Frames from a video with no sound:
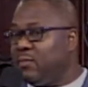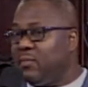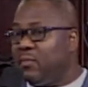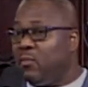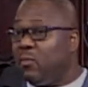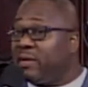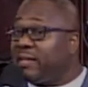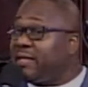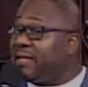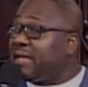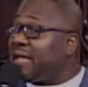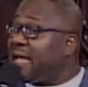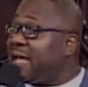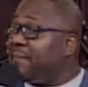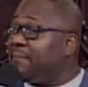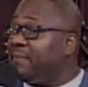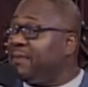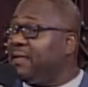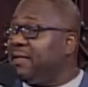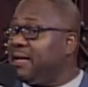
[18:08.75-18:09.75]
What can
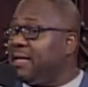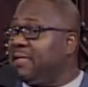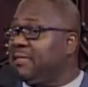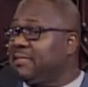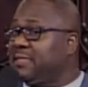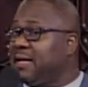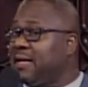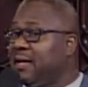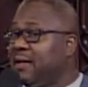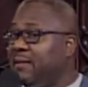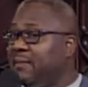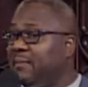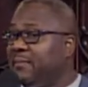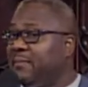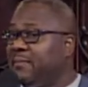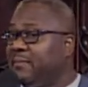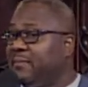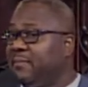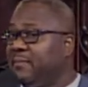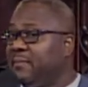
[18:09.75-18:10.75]
happen in that time?
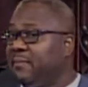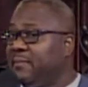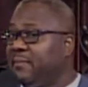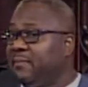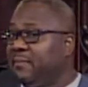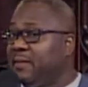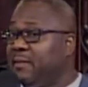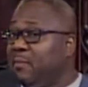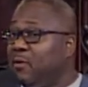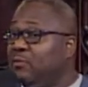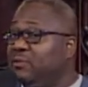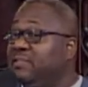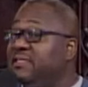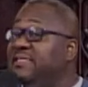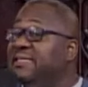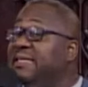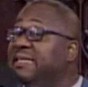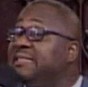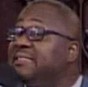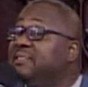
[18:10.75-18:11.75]
The
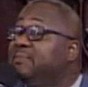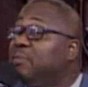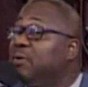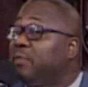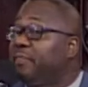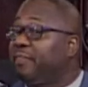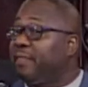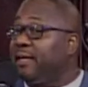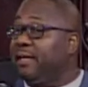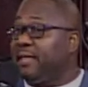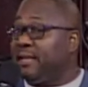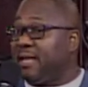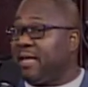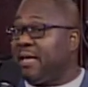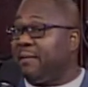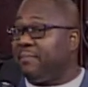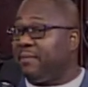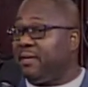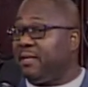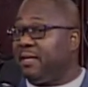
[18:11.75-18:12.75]
most dismal thing can
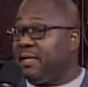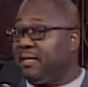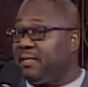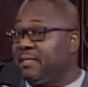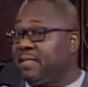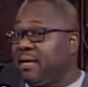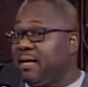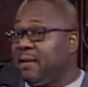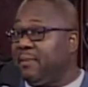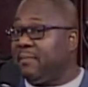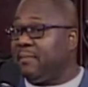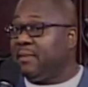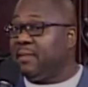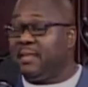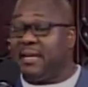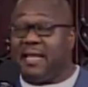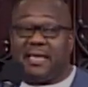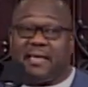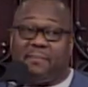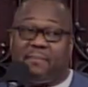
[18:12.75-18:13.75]
happen in that time.
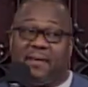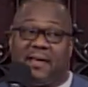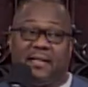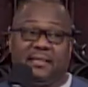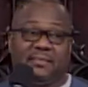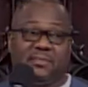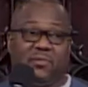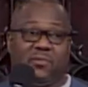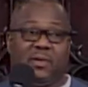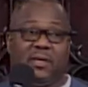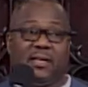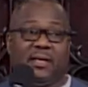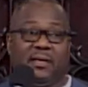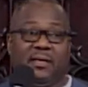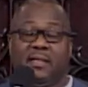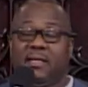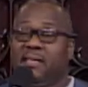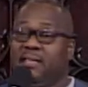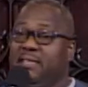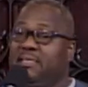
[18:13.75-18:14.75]
They can pass away.
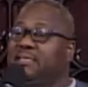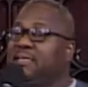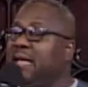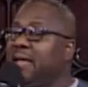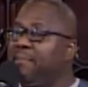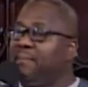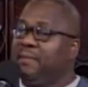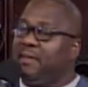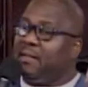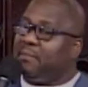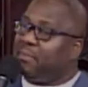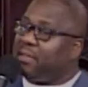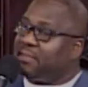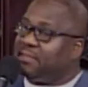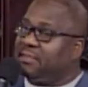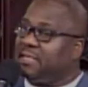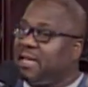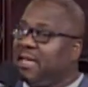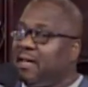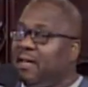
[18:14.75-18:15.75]
This happened at my
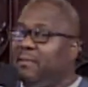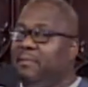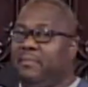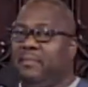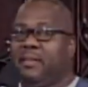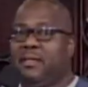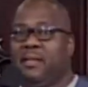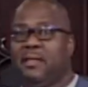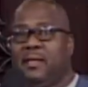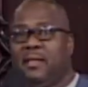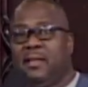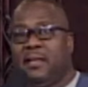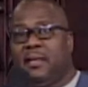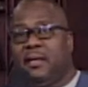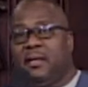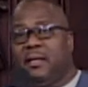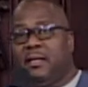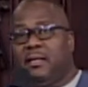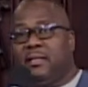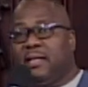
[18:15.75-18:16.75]
job.
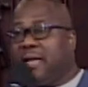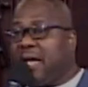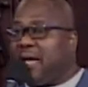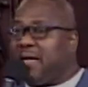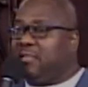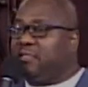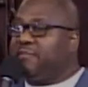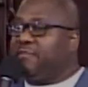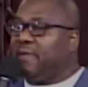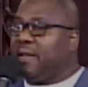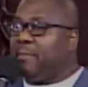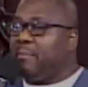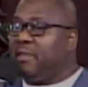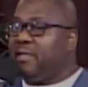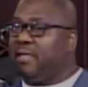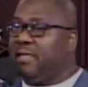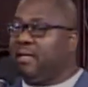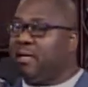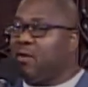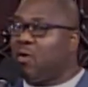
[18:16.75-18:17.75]
The guy's
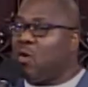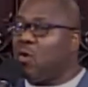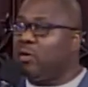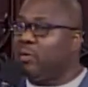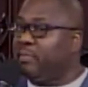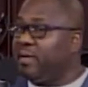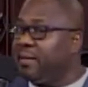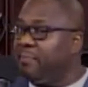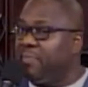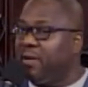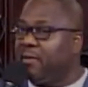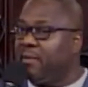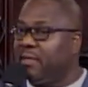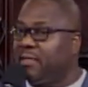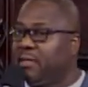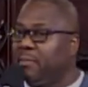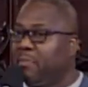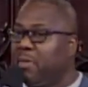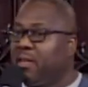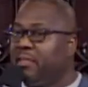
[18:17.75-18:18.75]
family didn't call him. They
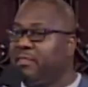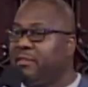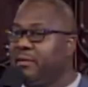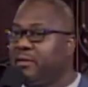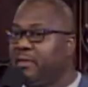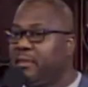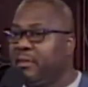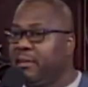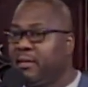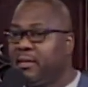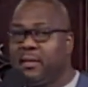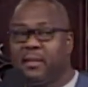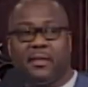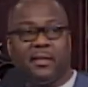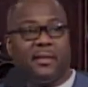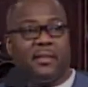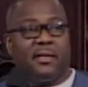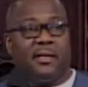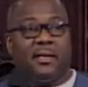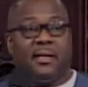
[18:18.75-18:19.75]
buried the mother.
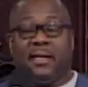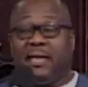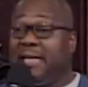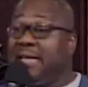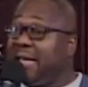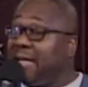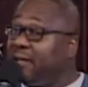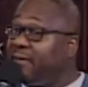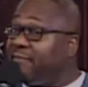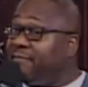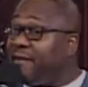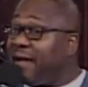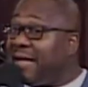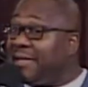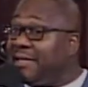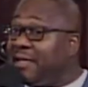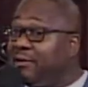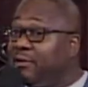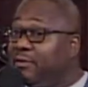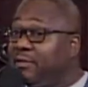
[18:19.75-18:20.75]
He had to
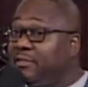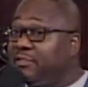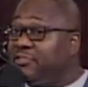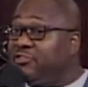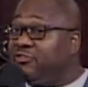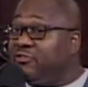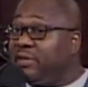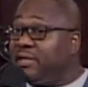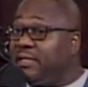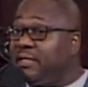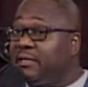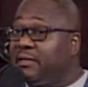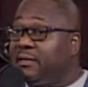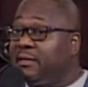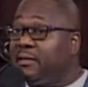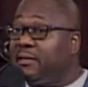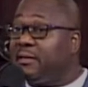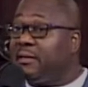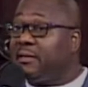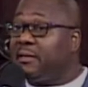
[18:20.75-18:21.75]
find out on the street,
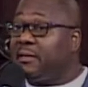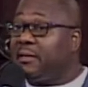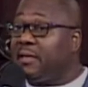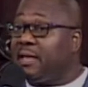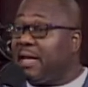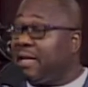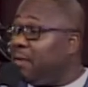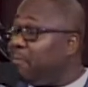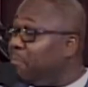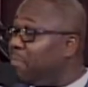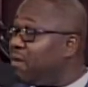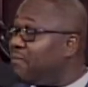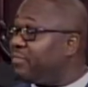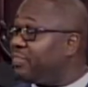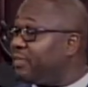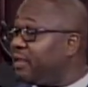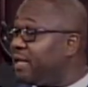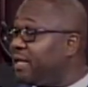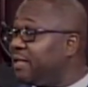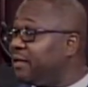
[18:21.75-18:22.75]
like a
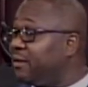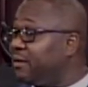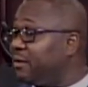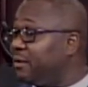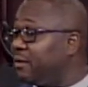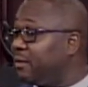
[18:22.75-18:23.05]
month later.